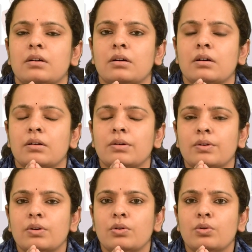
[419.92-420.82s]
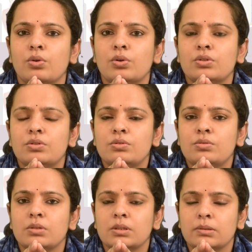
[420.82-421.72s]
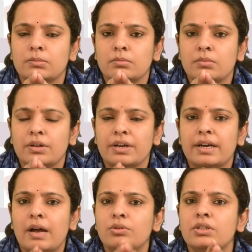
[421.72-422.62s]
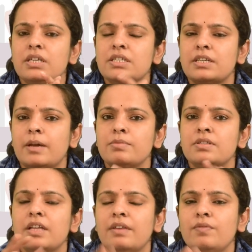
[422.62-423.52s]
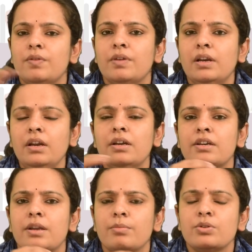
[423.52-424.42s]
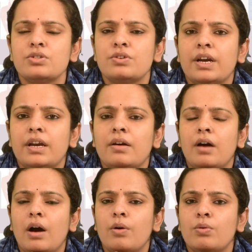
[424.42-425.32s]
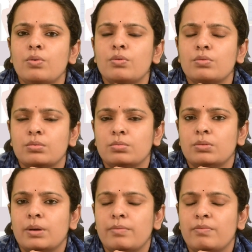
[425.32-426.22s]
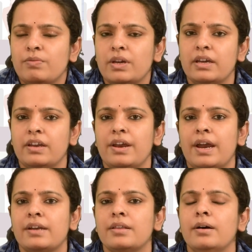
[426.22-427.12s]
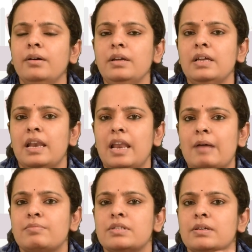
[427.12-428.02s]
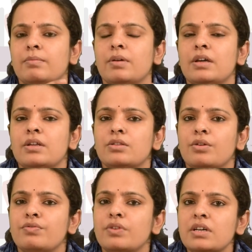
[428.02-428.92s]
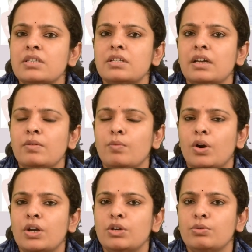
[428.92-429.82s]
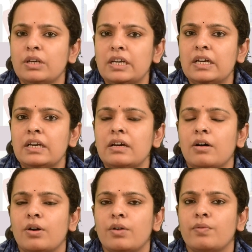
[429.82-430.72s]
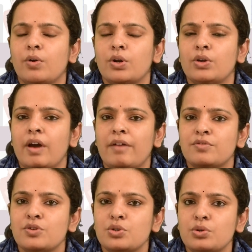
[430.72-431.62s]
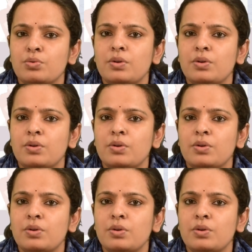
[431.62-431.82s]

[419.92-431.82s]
go read out the steps, then we will demonstrate how we create the lapped seam. The first thing what you need or what you have to do